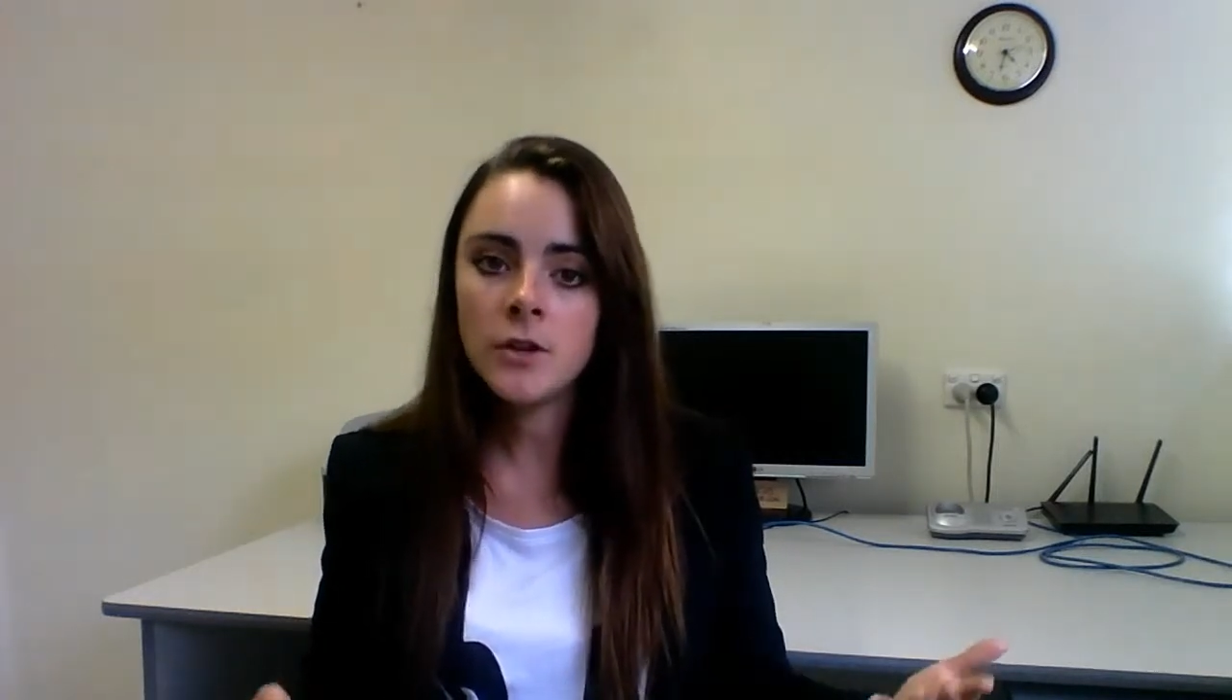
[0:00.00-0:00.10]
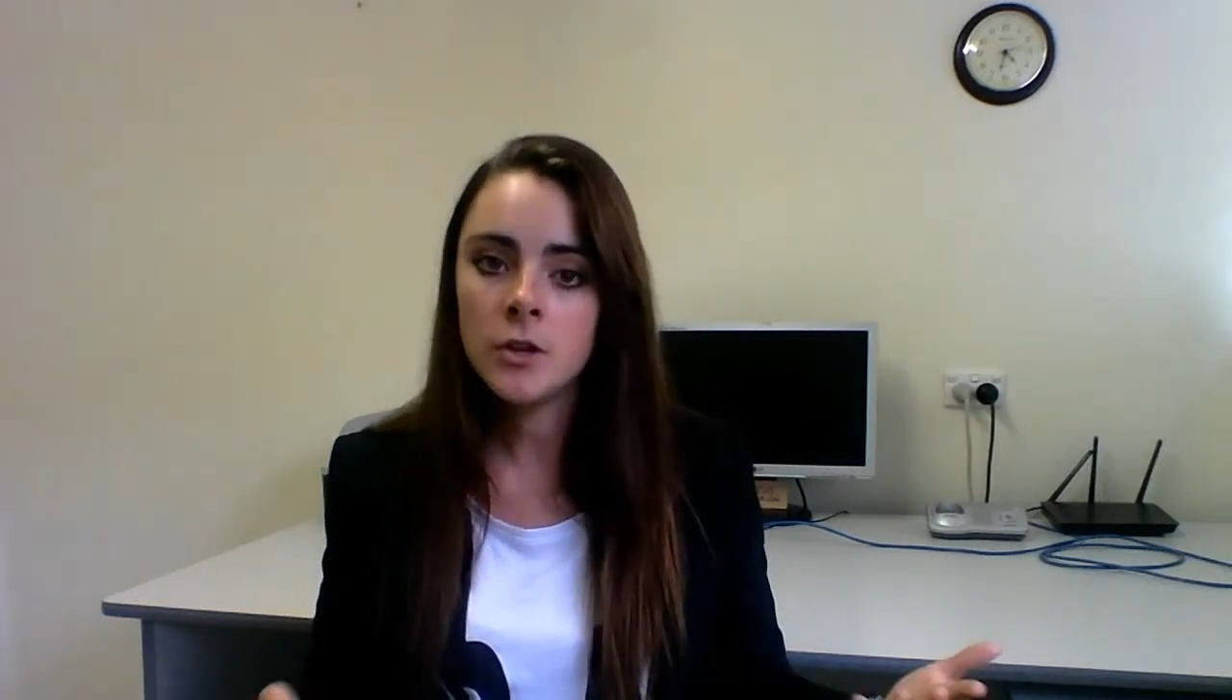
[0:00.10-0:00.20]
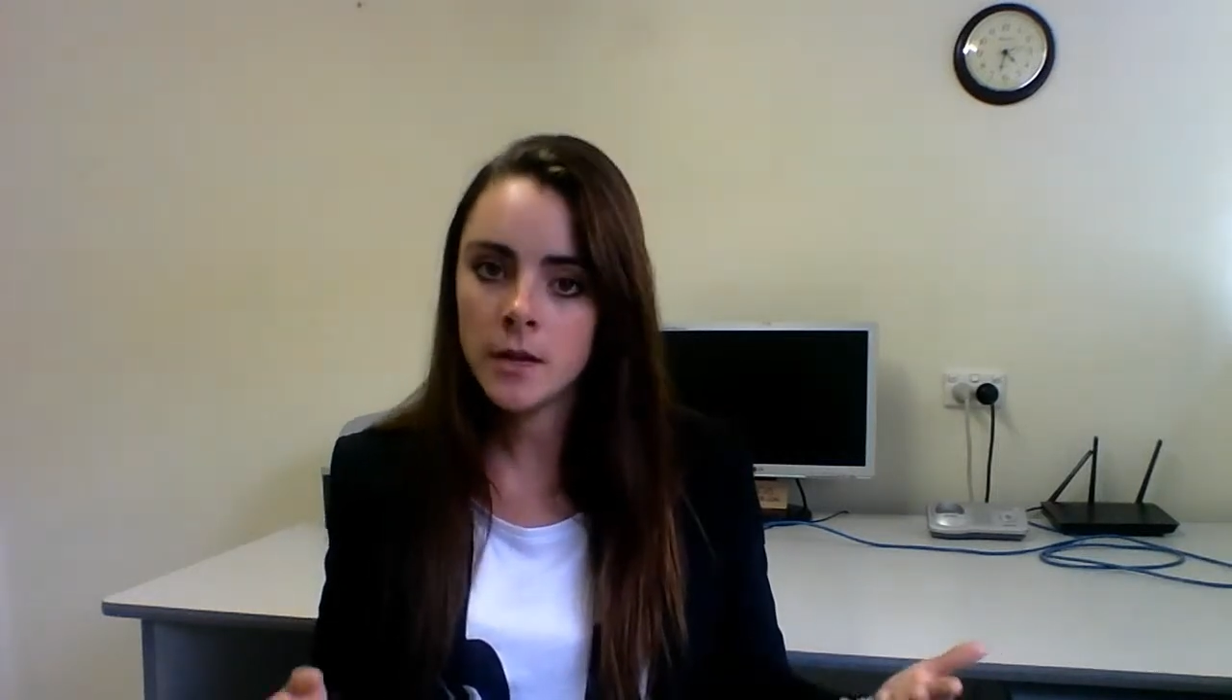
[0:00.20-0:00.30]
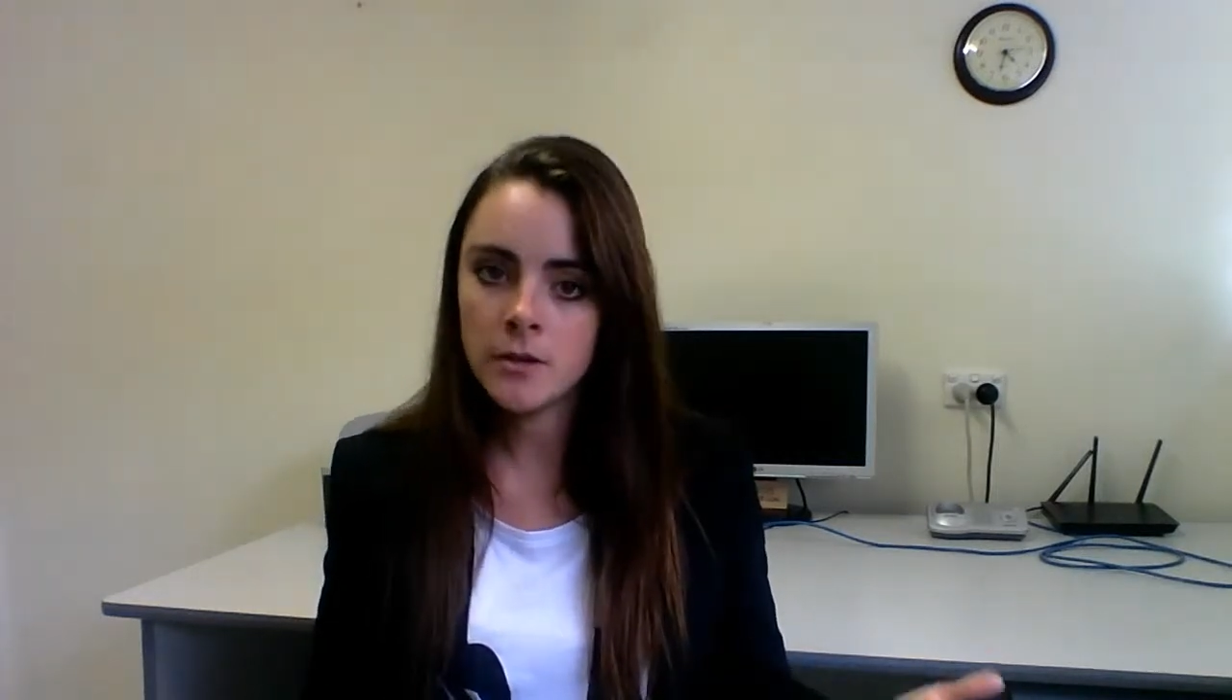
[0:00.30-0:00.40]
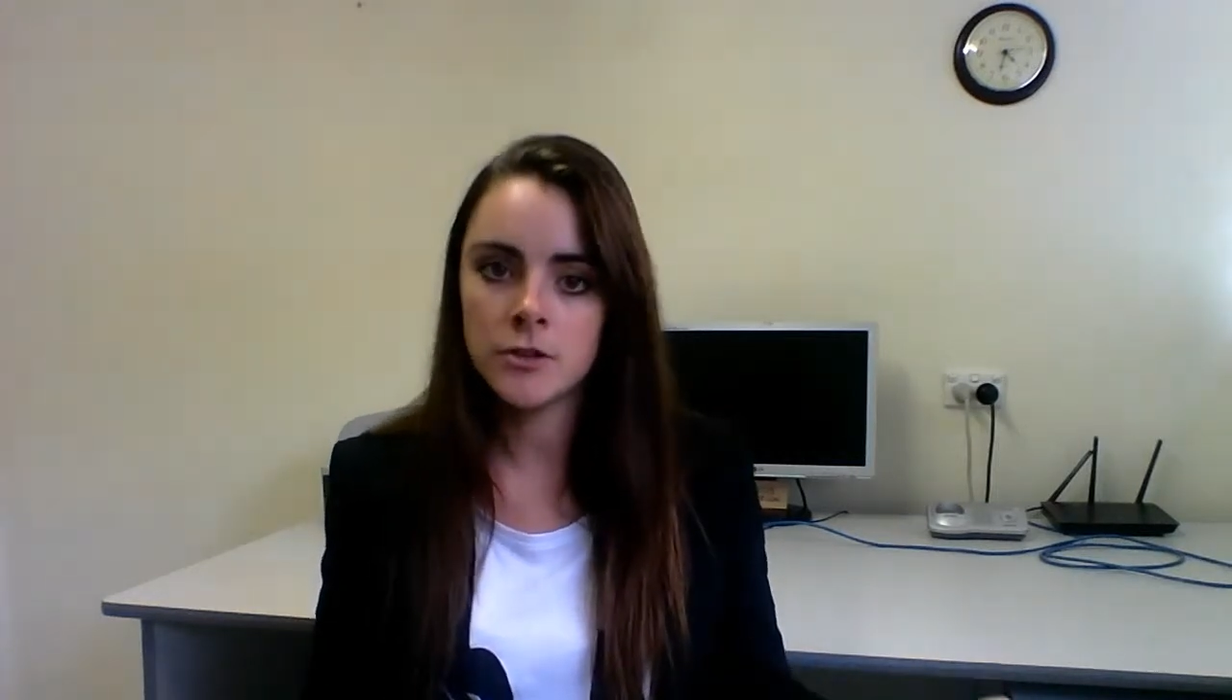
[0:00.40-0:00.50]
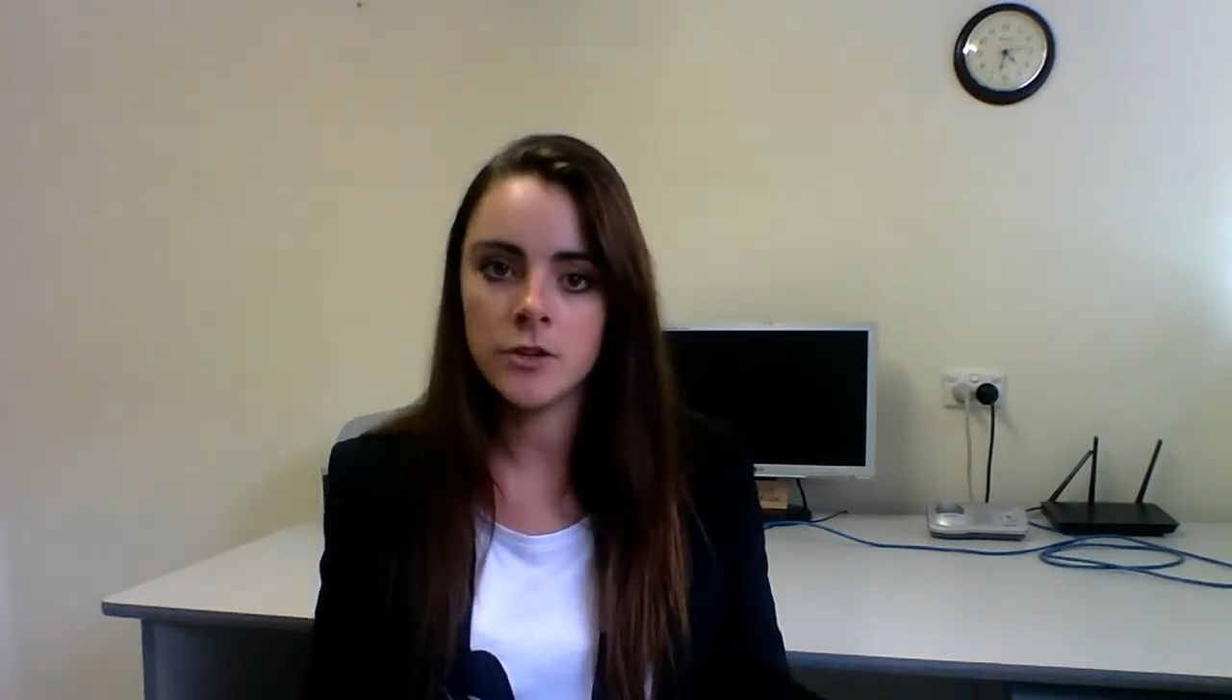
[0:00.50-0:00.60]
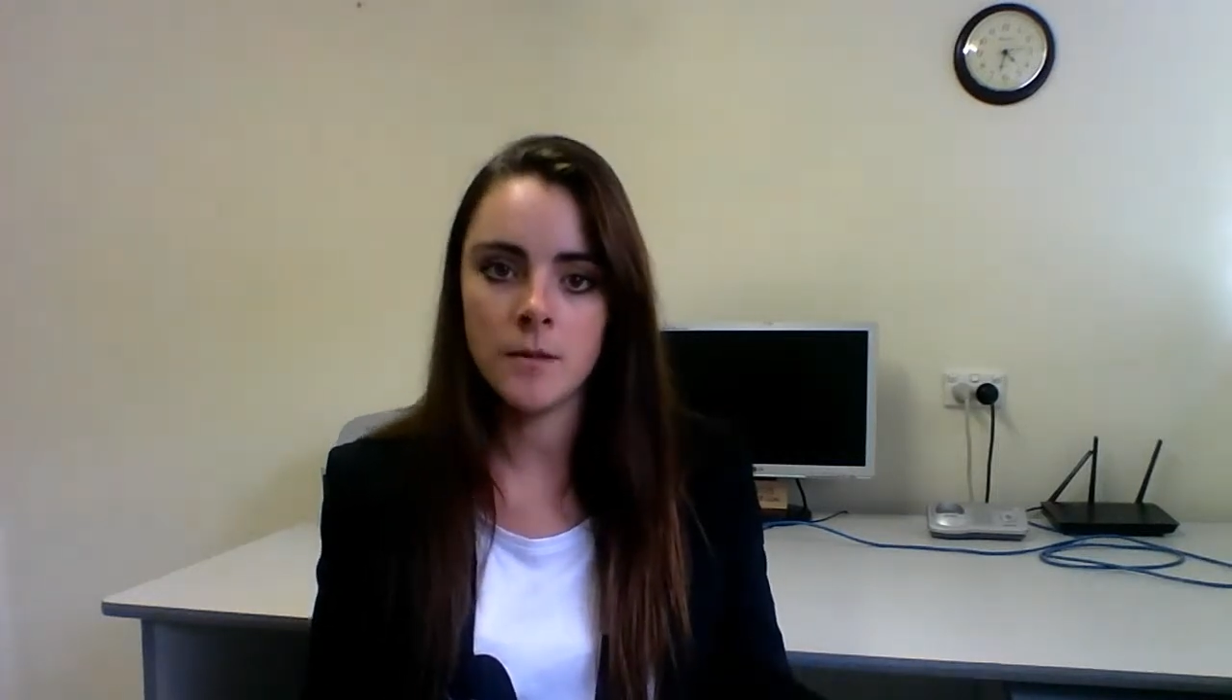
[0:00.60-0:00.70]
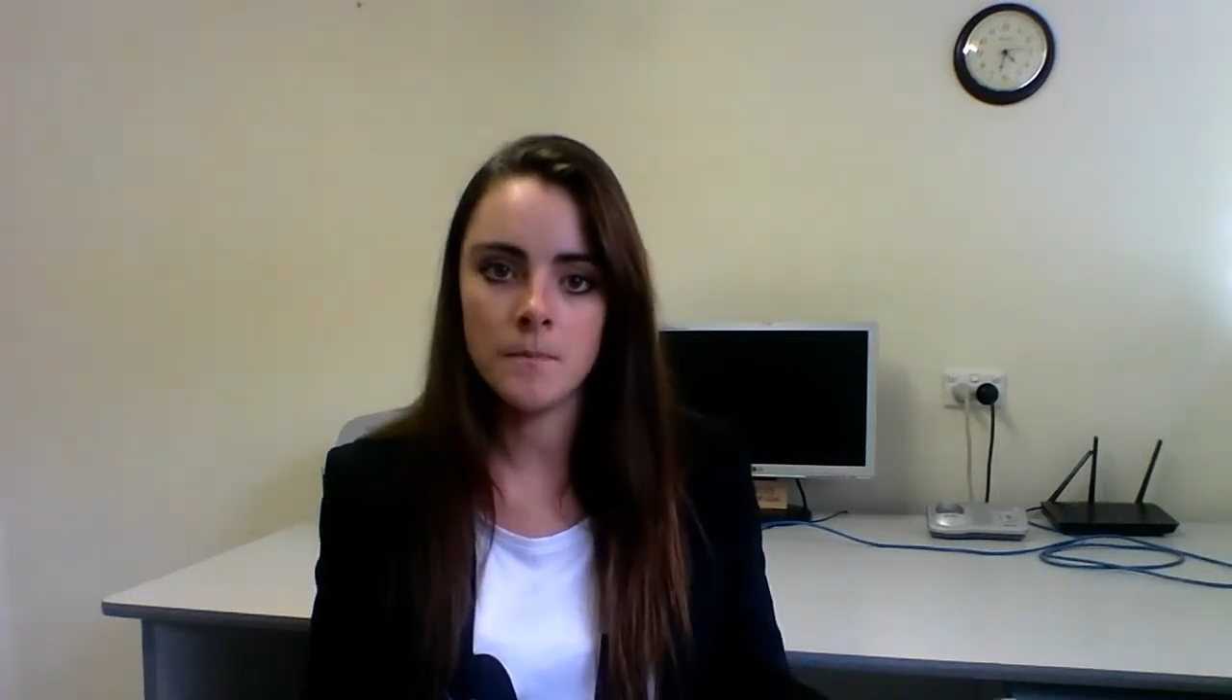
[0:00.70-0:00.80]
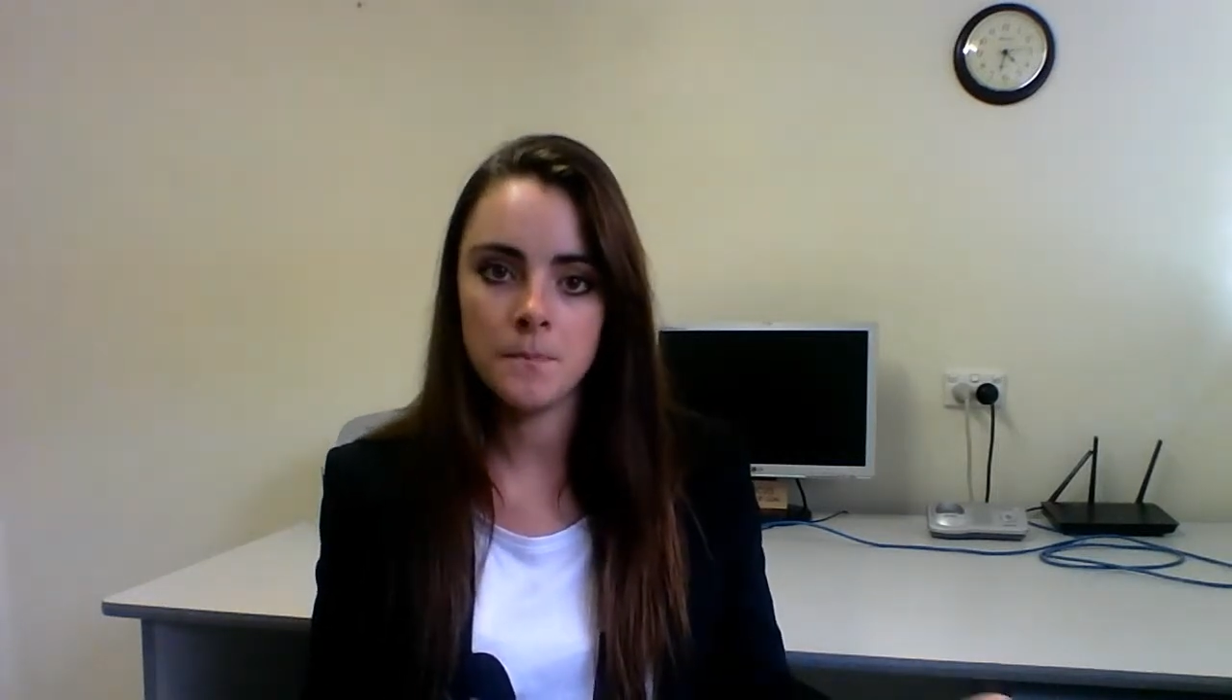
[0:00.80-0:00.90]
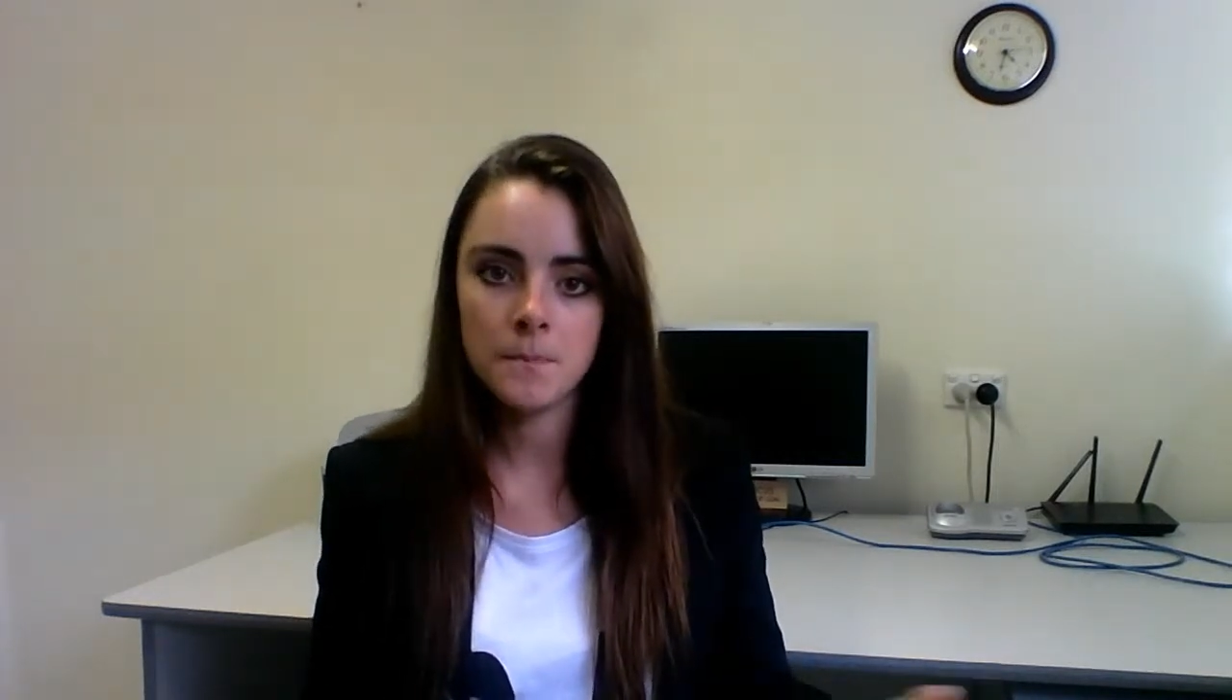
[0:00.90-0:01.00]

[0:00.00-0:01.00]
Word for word: follow another dream.